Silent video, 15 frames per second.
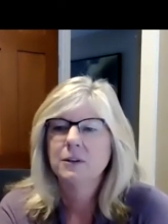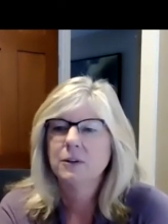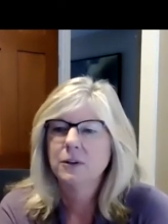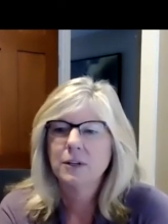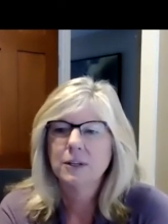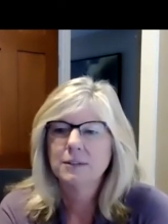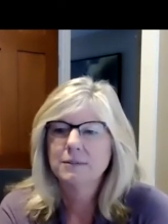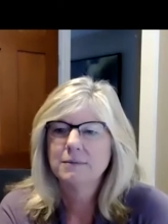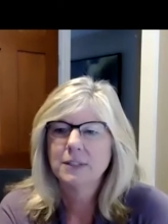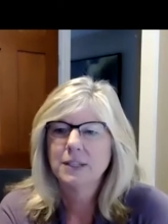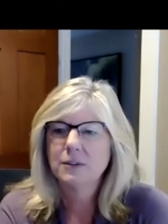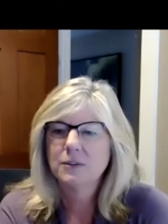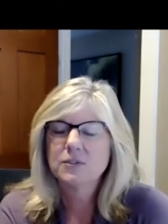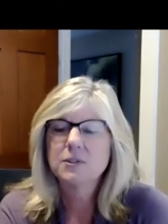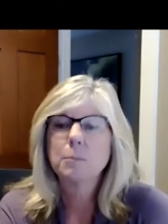or you
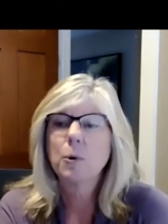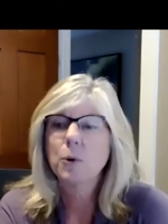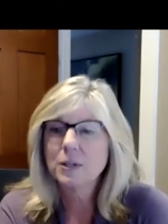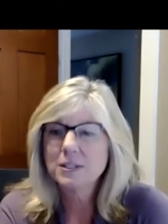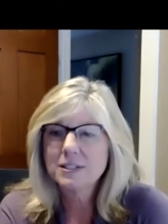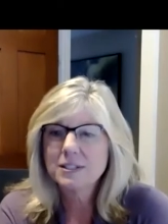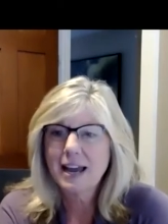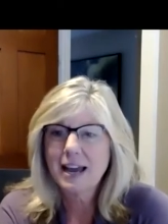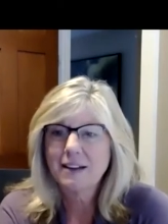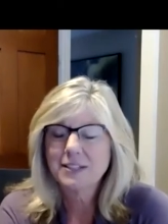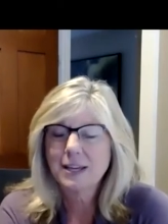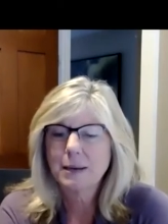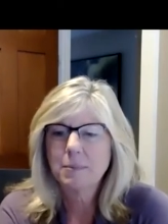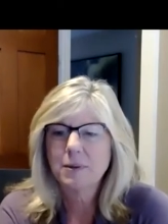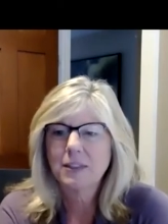know support staff
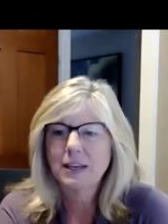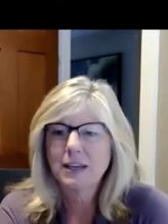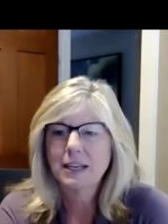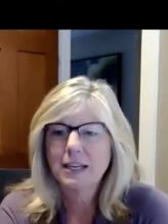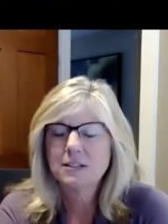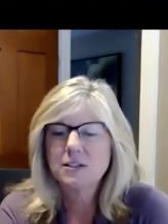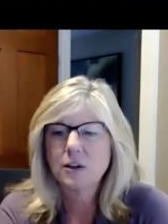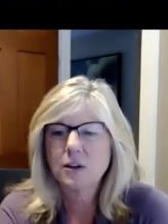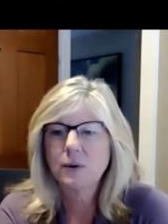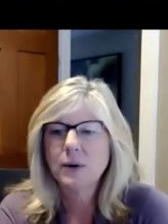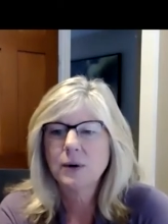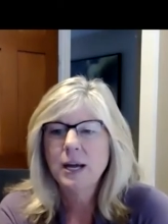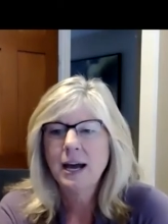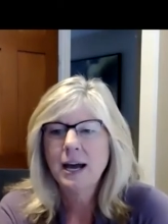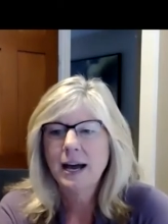type of thing and
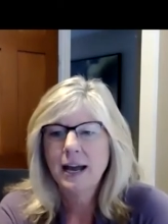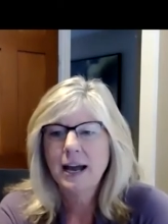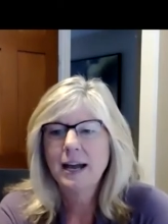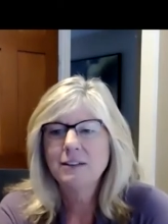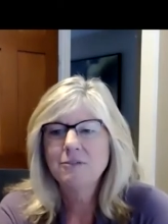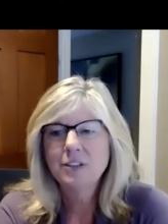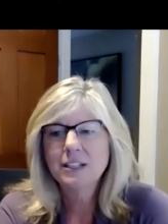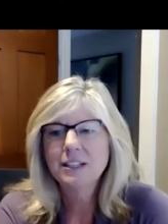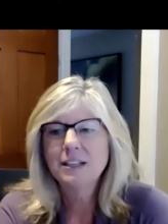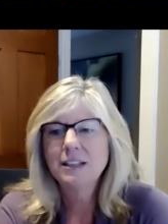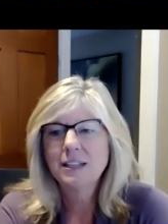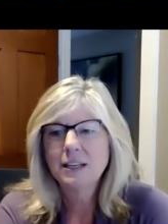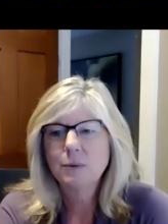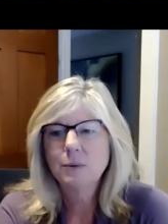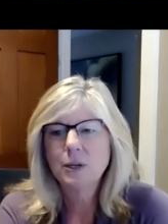so i, I really
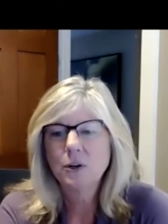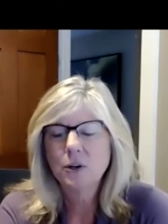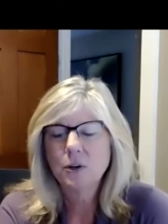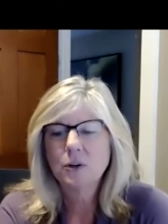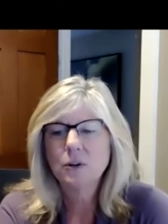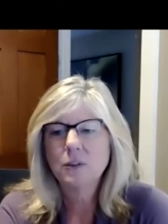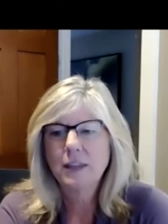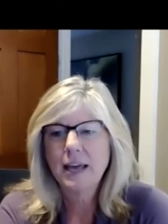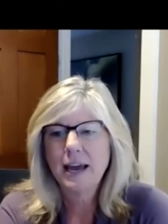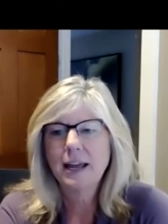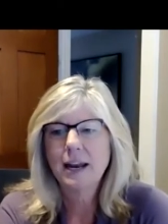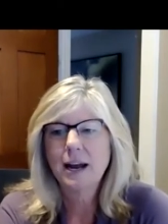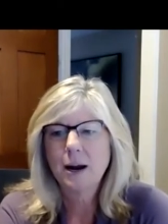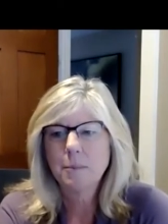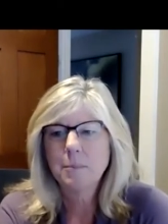think we heard
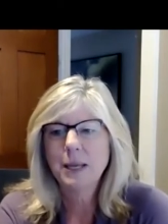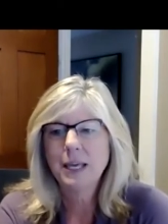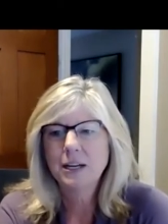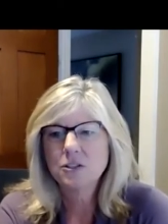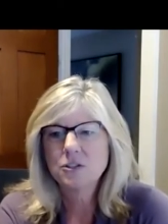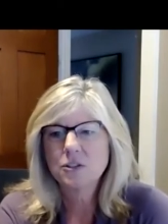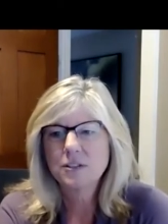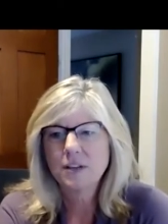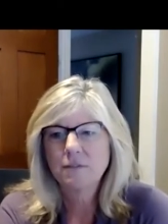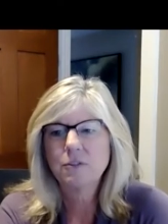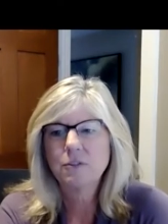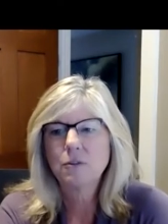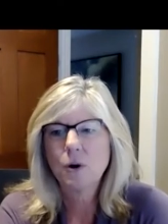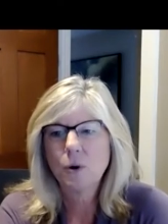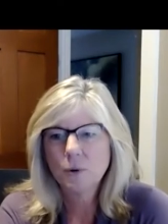that our managers
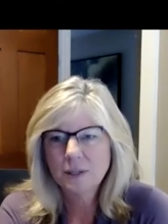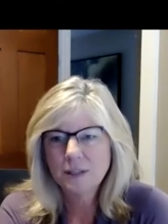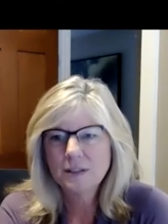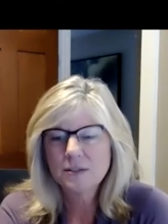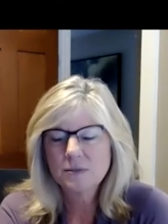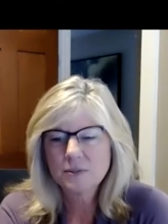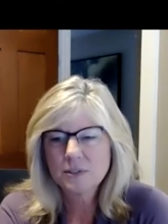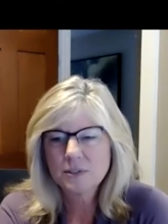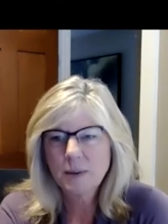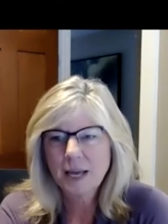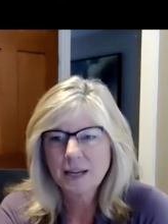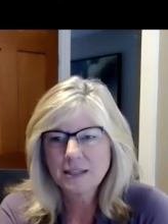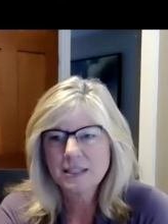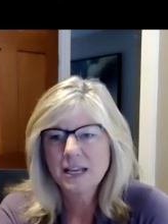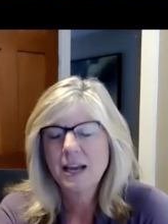have grown in this
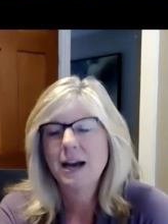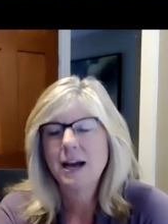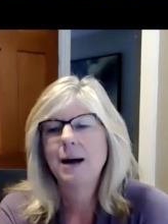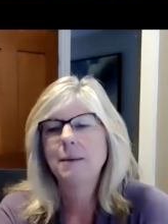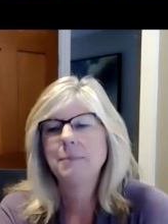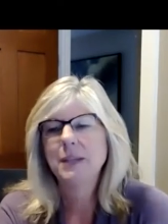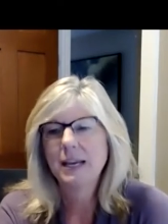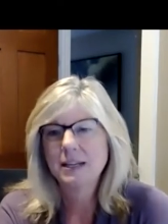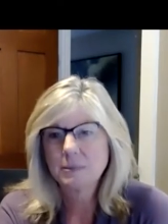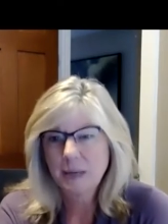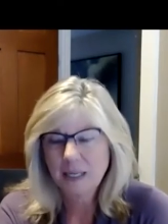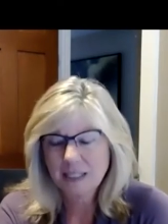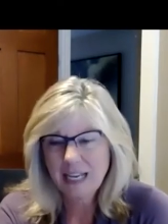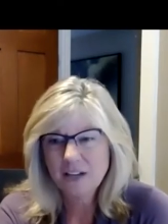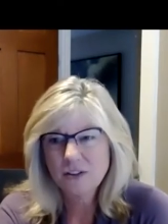respect um, the
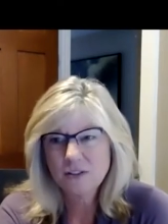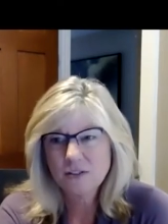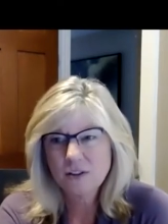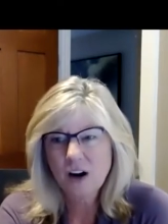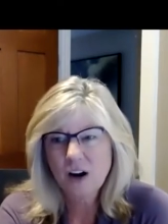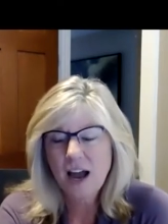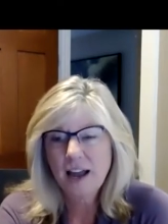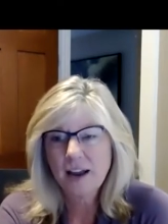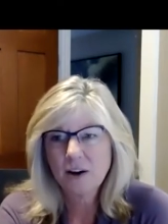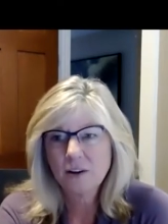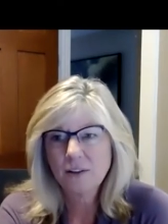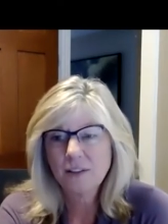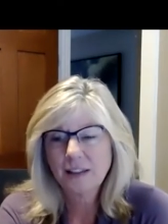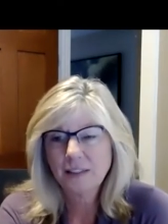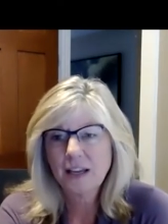expectations are
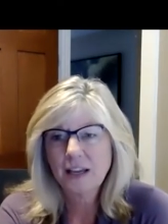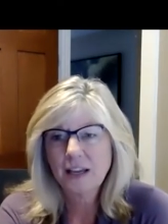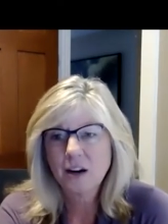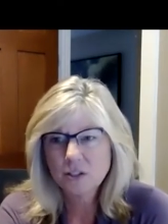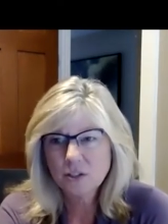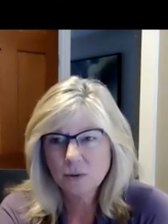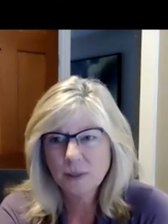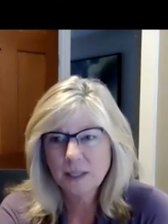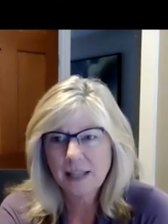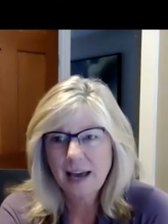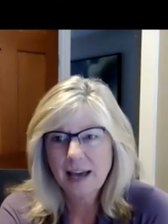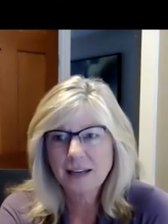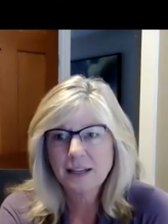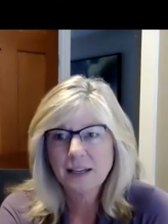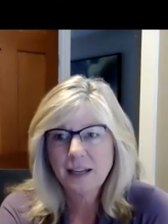higher that they are doing
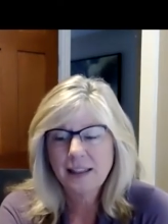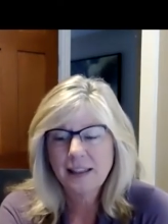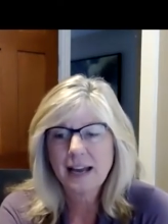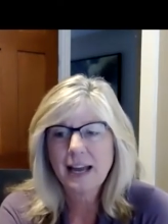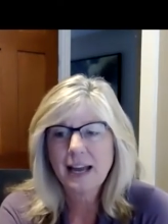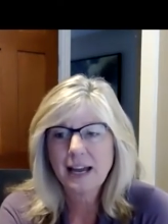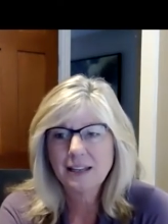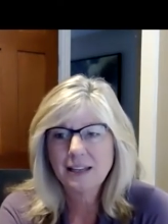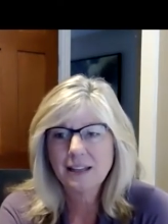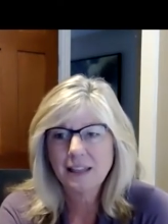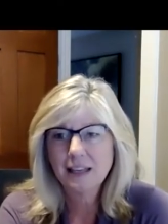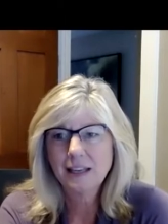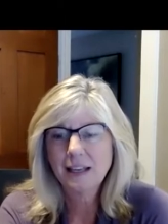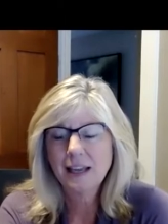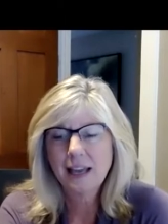that that kind of
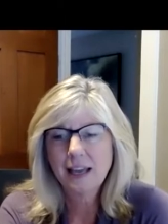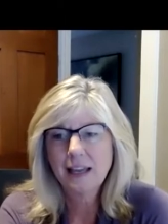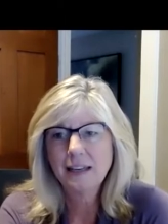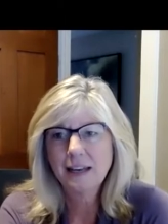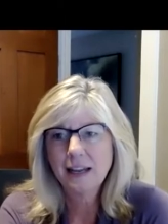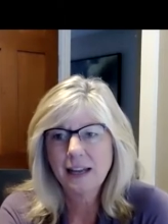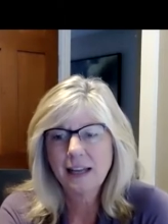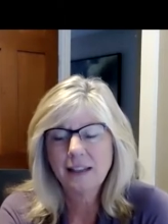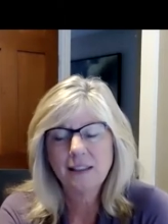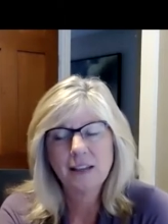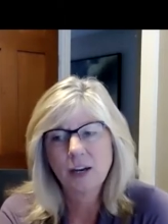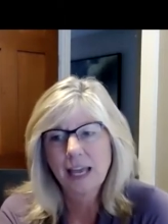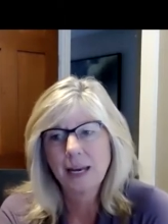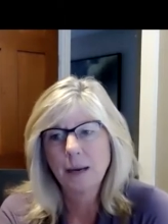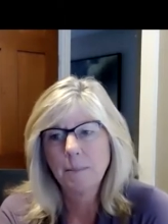thing and and they're
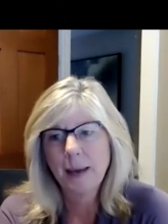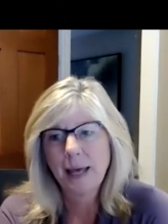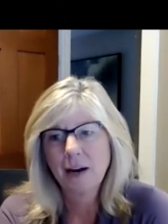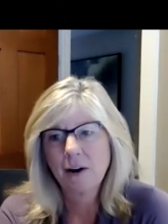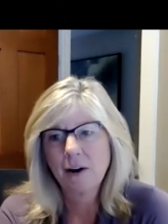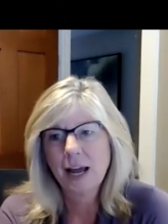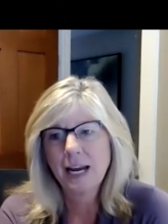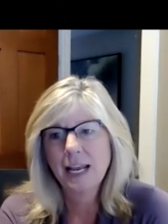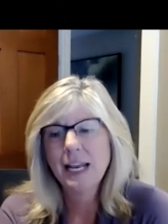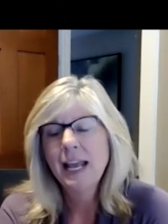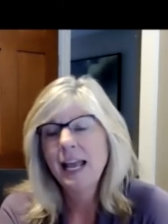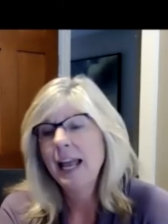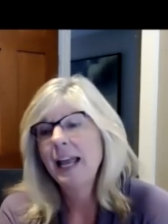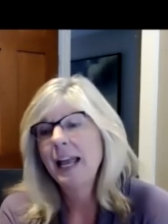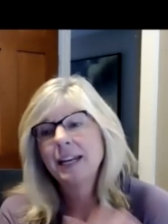getting better at it
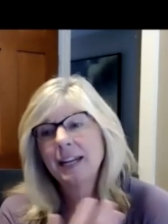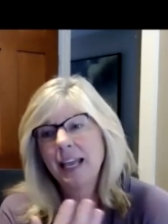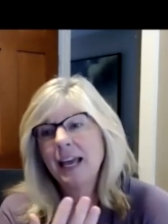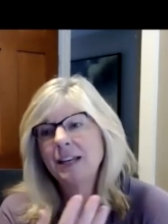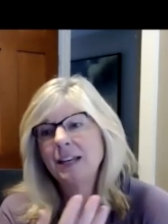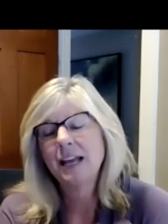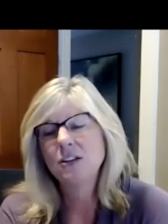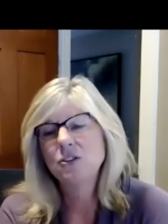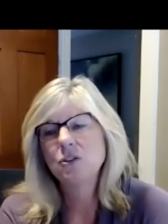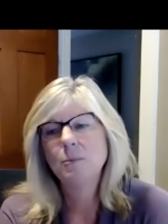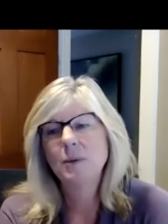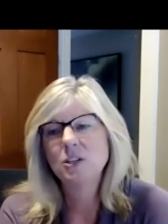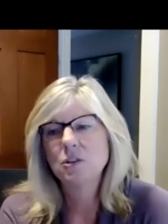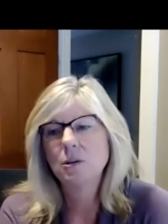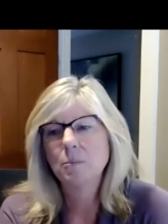and again as you
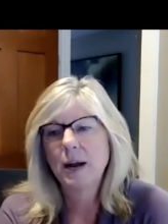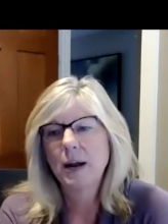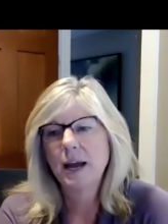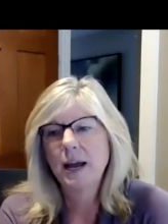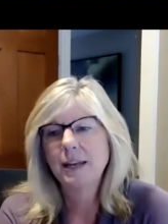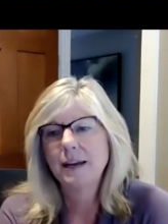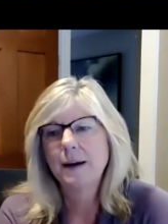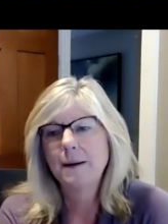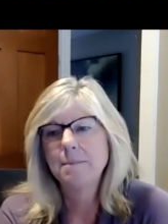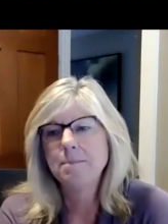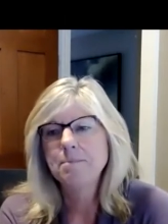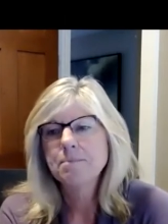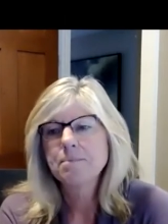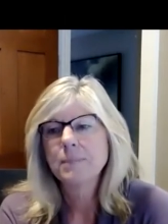mentioned brad um,